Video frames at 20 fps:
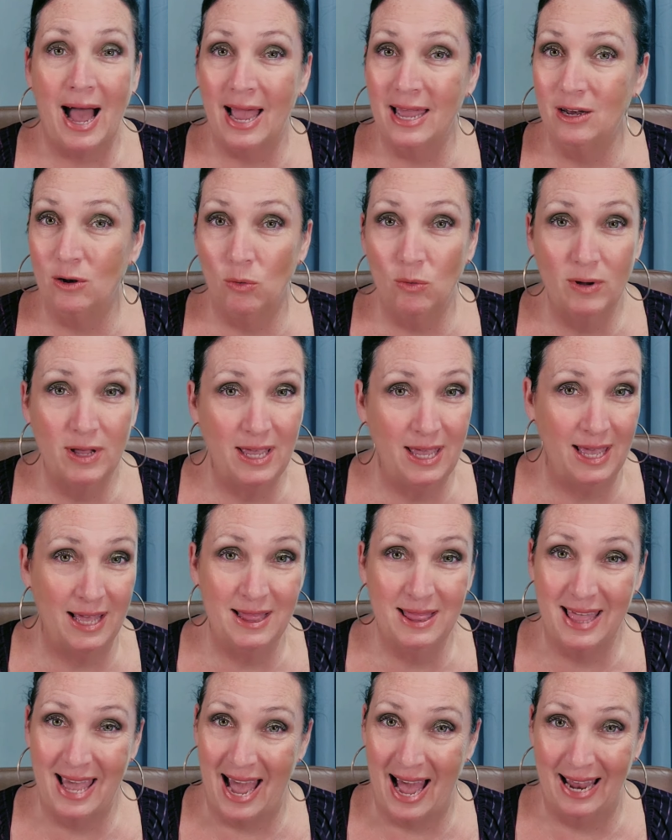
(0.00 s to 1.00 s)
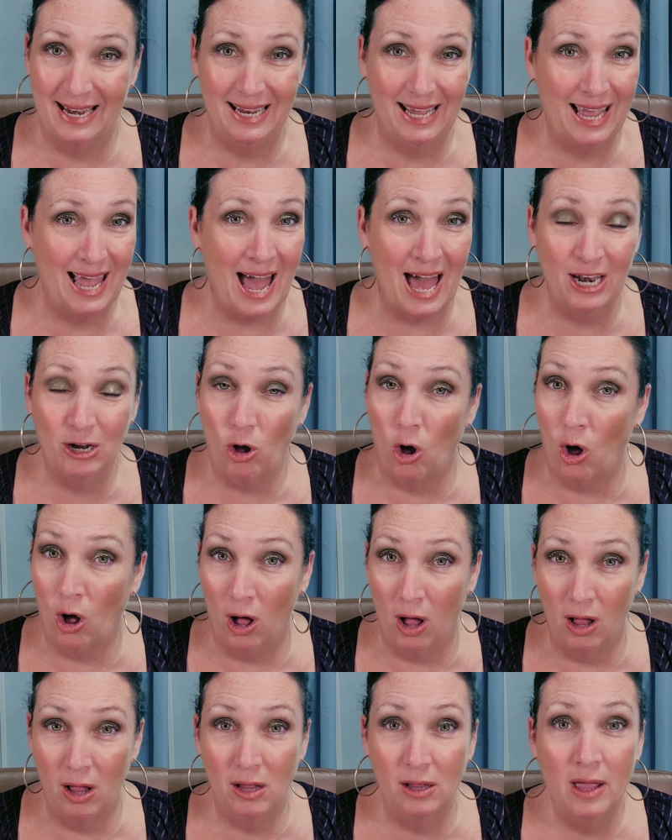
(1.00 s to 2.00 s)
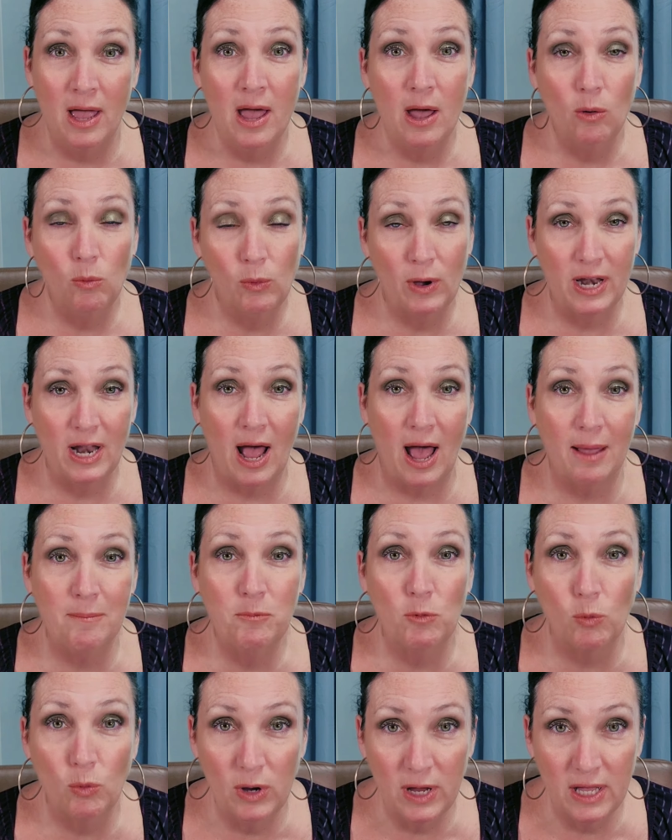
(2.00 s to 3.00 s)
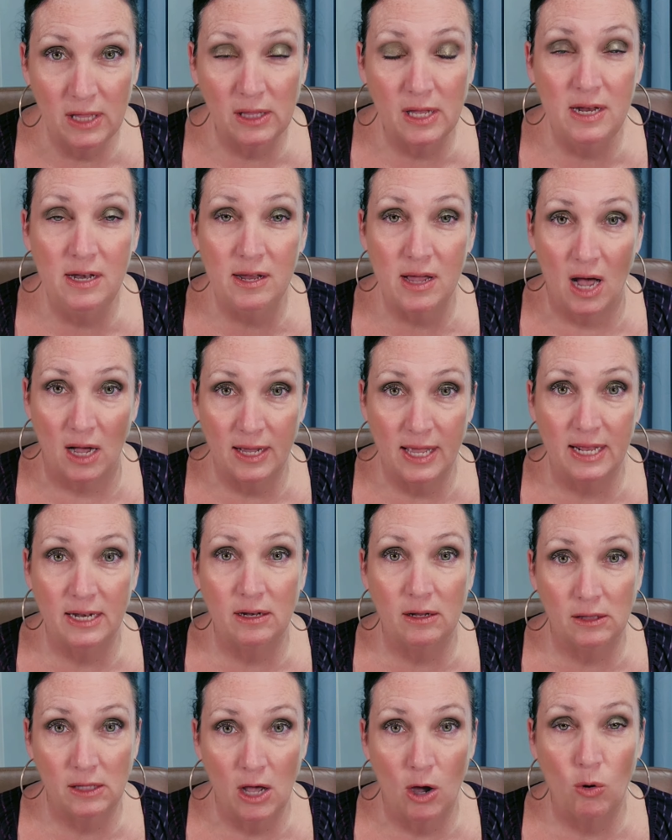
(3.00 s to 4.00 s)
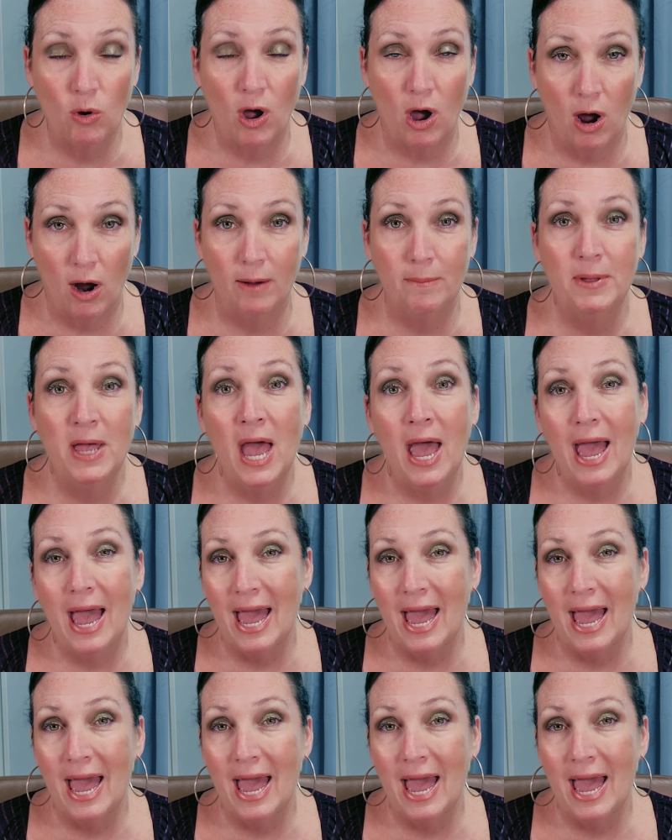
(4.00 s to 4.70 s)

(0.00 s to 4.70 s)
I don't get that at all when I'm really dug into low carb